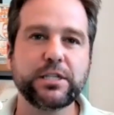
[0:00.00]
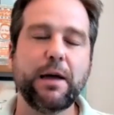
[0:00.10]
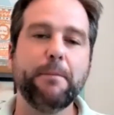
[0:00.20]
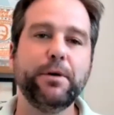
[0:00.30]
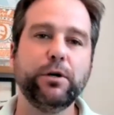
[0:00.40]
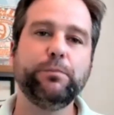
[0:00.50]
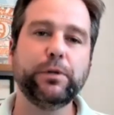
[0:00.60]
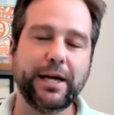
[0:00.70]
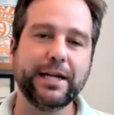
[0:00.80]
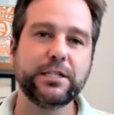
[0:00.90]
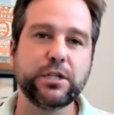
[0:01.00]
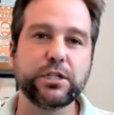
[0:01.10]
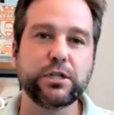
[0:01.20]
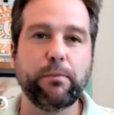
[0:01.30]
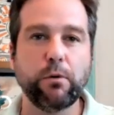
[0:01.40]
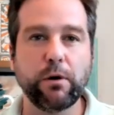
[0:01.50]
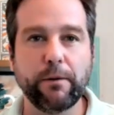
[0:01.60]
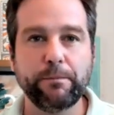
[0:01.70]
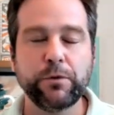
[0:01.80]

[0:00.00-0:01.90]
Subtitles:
and build plans to support